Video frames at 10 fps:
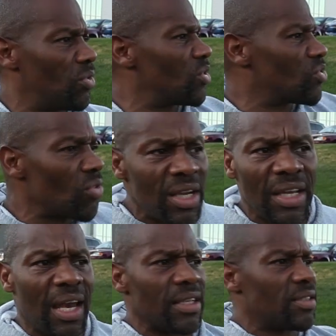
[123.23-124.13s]
They're drug
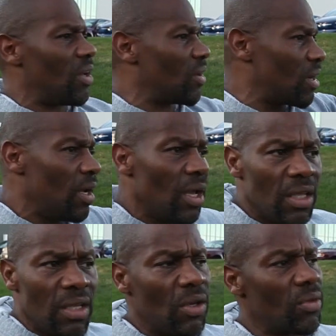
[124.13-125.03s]
addicts. They're,
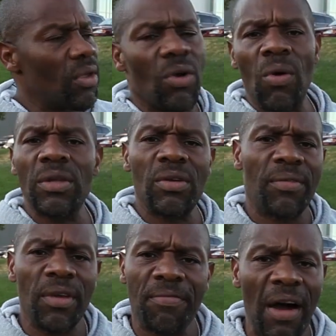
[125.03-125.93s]
you know, they're going,
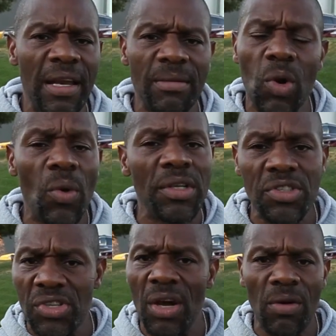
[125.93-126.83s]
you, you find them going to
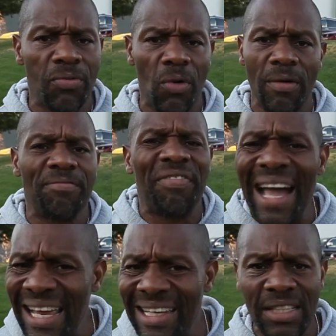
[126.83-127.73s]
jail for
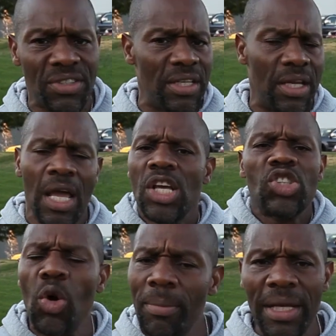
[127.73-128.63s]
violence and
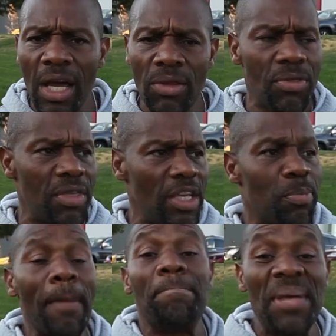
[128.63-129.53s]
so many other things.
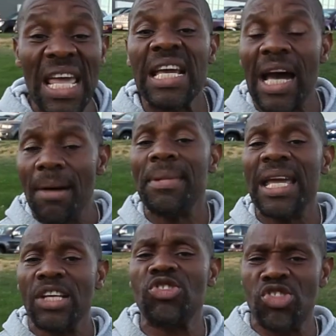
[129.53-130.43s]
But
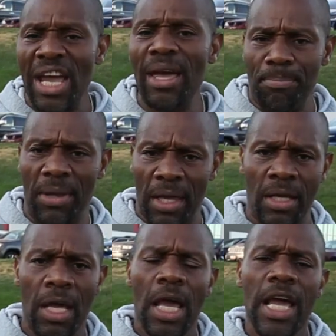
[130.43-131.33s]
becoming a
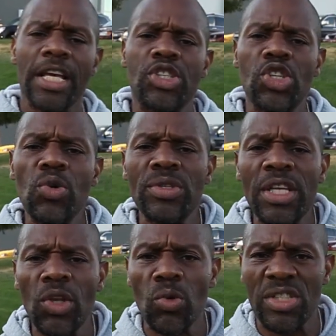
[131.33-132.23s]
champion is
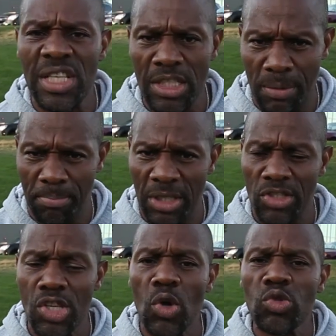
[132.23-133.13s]
using those
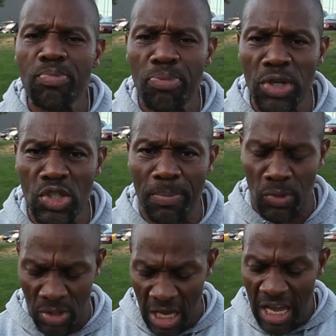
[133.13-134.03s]
disciplines and those
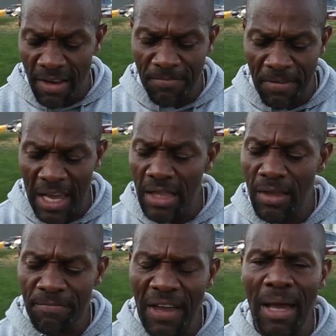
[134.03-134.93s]
principles in faith,
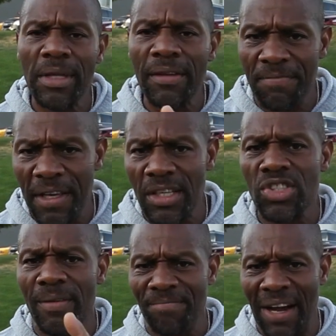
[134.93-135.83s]
family,
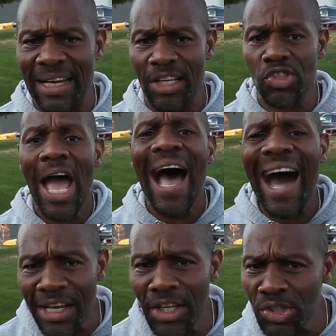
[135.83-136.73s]
fitness, and finance.
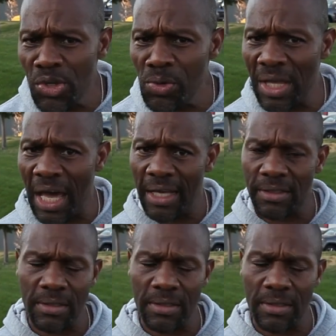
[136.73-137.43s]
How do you do that?